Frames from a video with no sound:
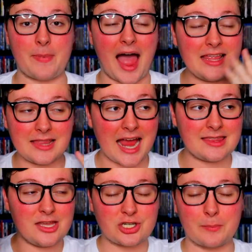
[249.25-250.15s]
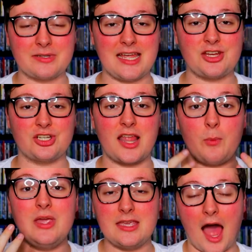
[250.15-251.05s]
I liked the interpretation that
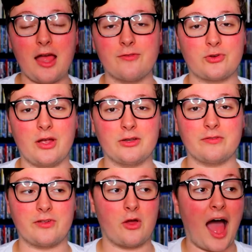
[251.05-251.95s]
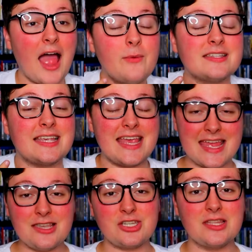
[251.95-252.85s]
we got of Cruella de Vil. I was
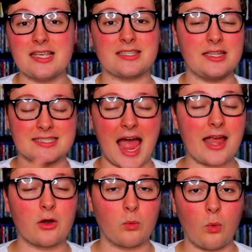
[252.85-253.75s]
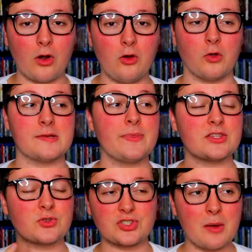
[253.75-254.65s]
into this entire world.
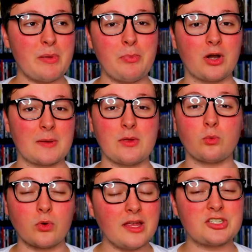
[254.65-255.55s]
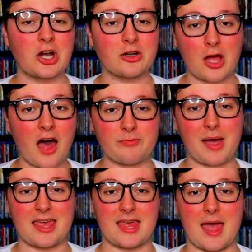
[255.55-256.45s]
So some people are going to be really turned off
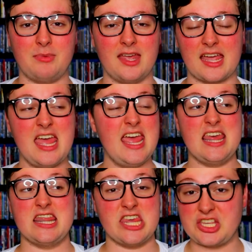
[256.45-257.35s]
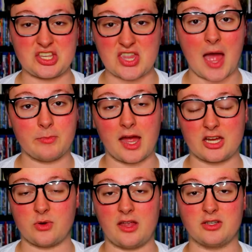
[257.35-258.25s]
by that and be like, this is not my
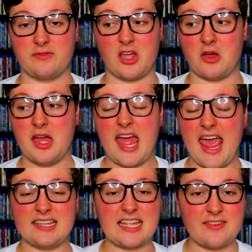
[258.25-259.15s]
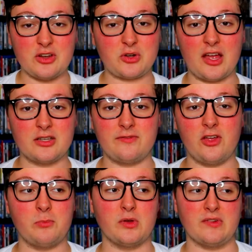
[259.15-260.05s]
Cruella de Vil. It's not even a Cruella de Vil
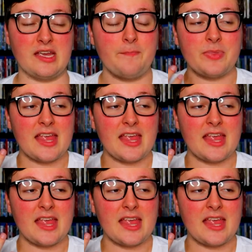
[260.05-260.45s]
movie.